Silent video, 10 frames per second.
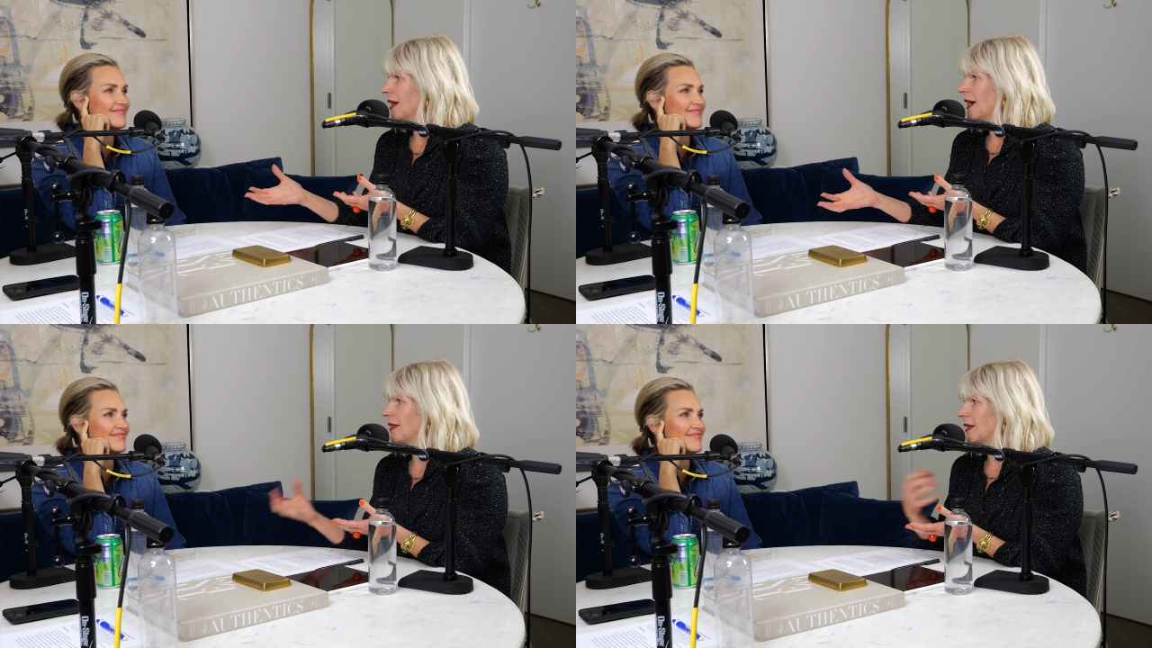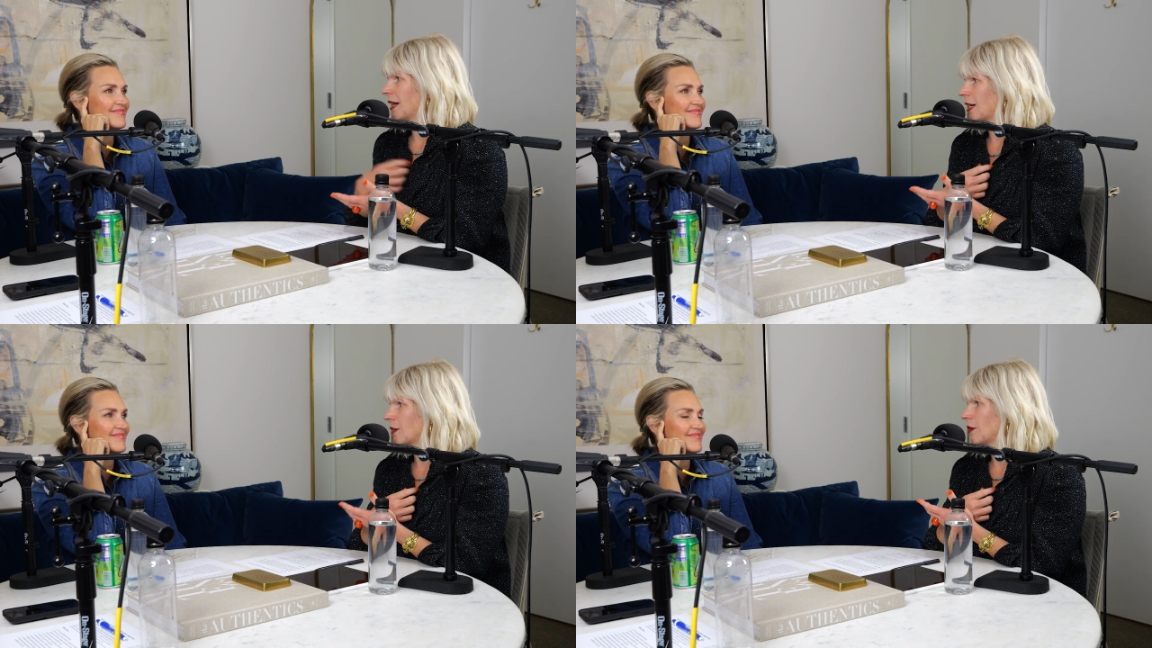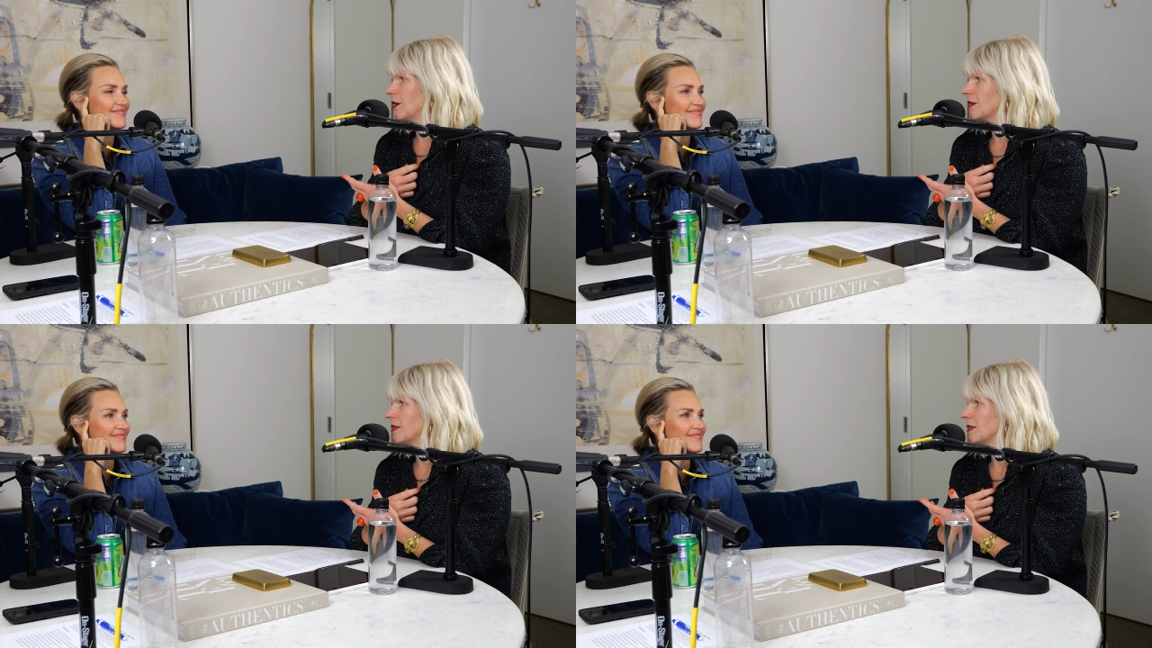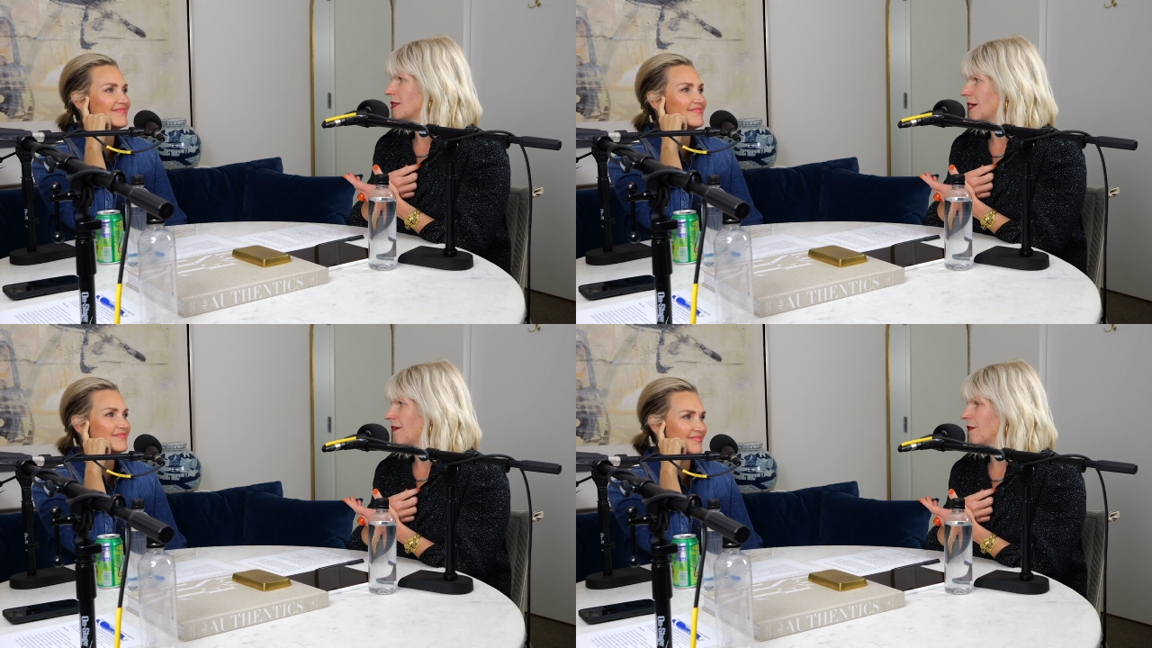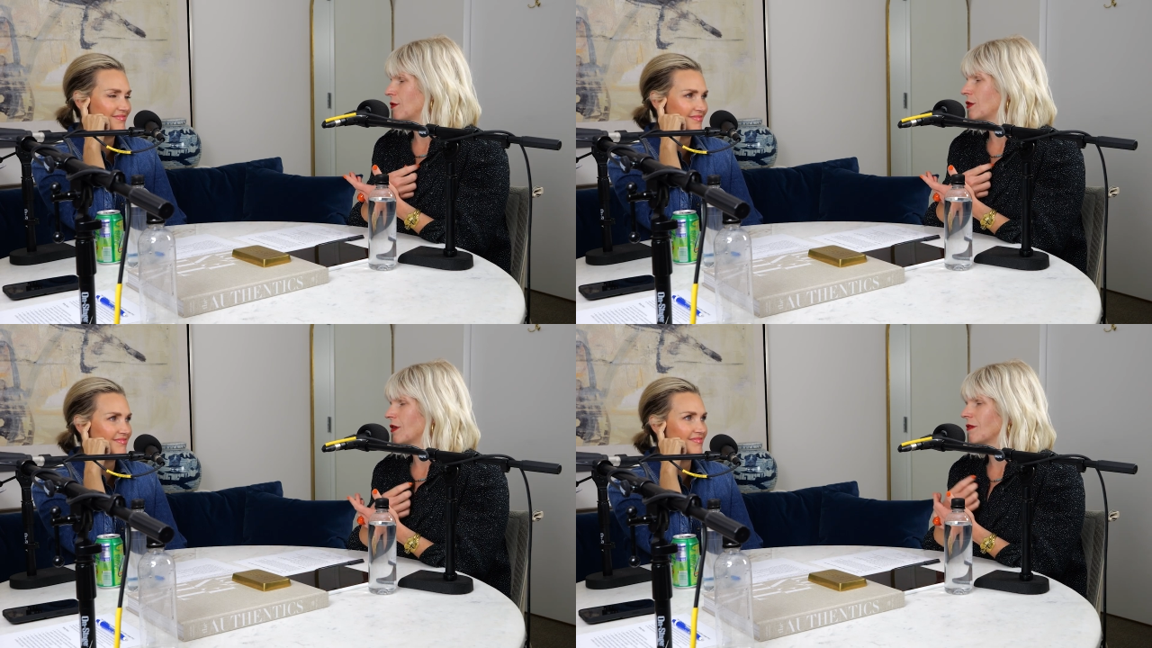Speaker 1: and then I could learn stuff in
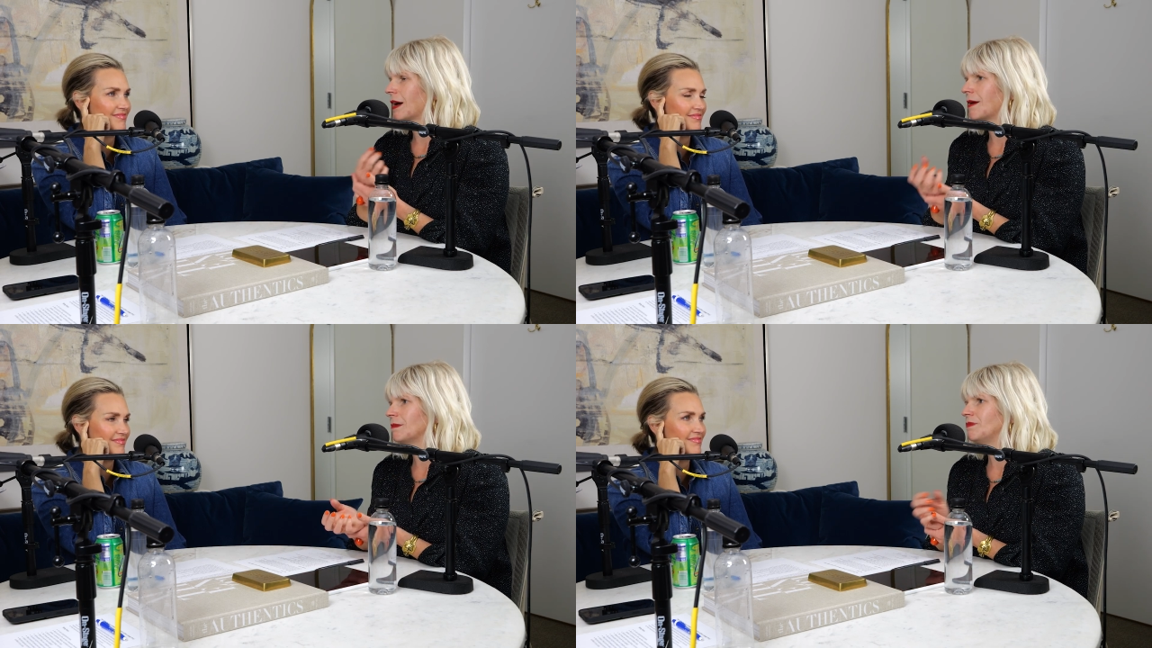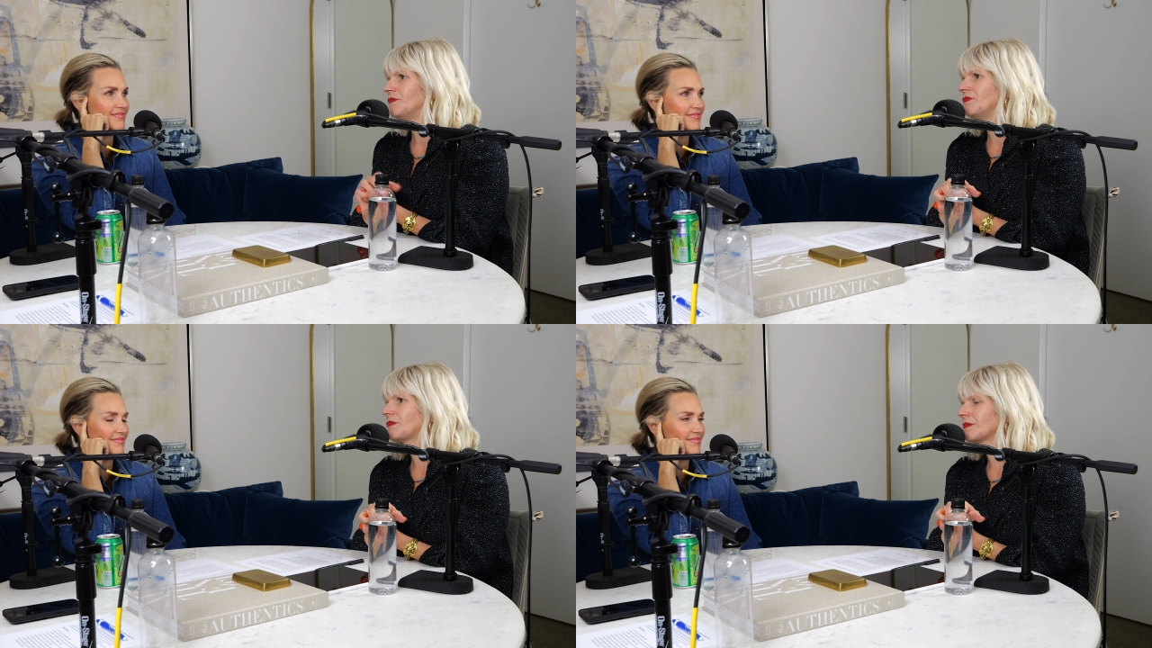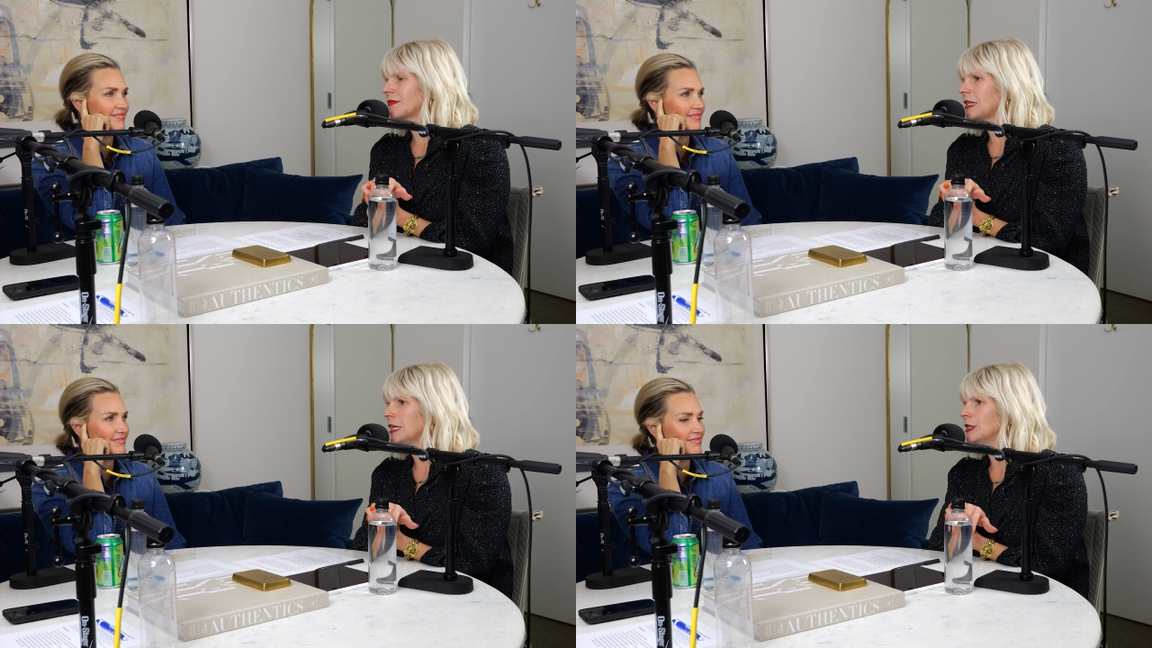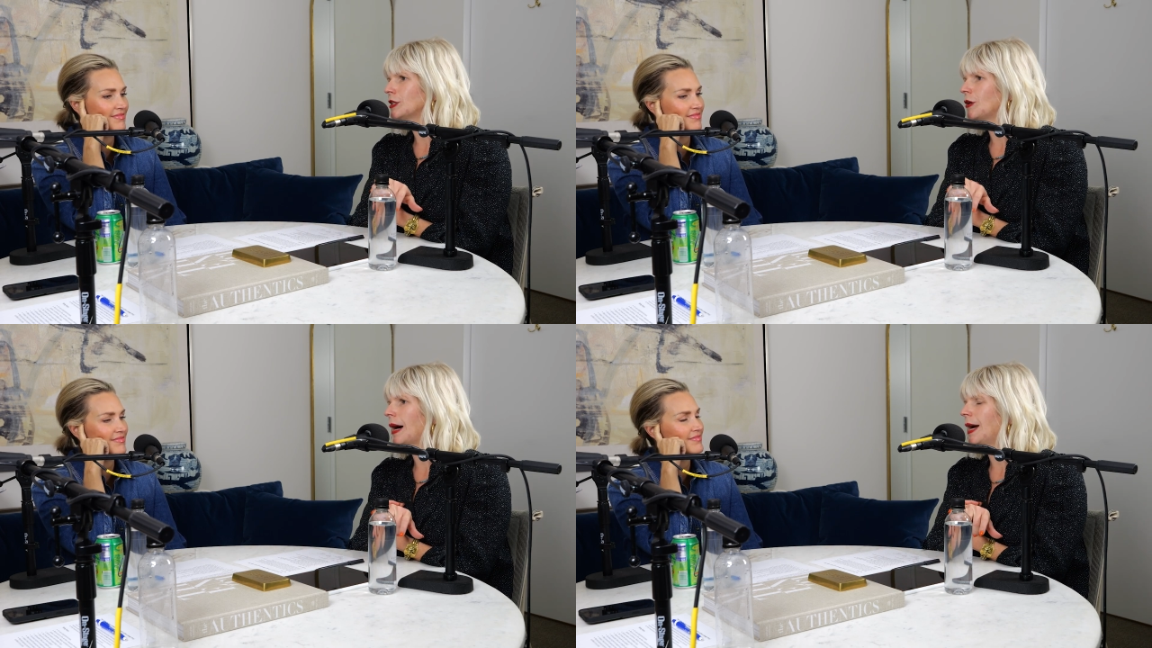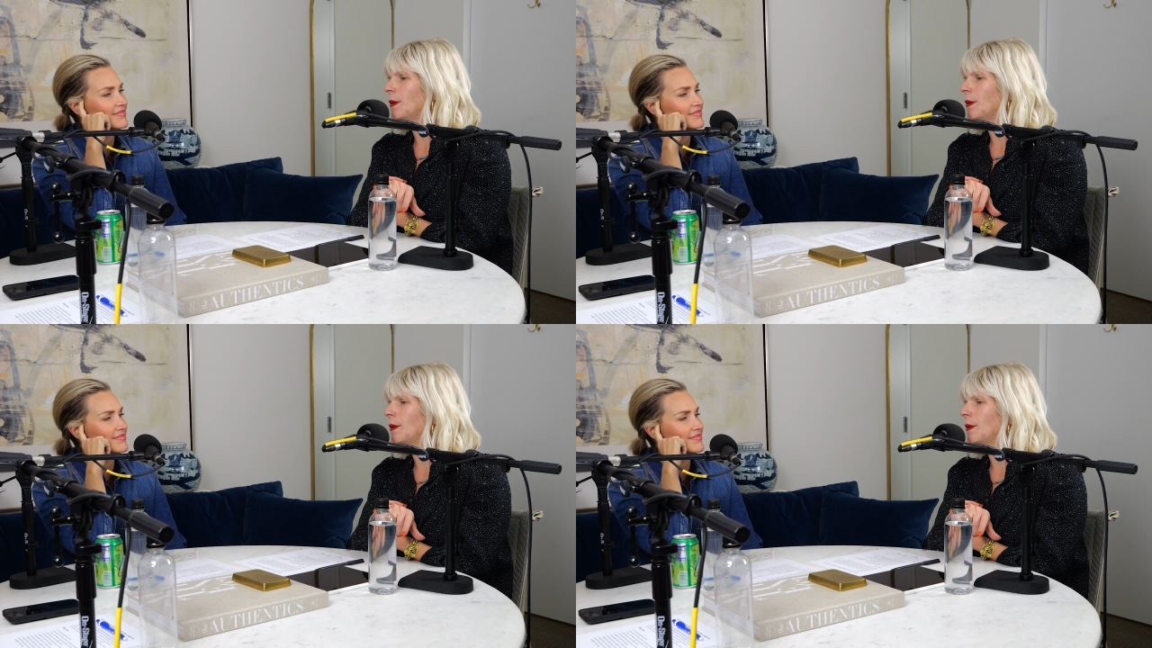return, right? And so I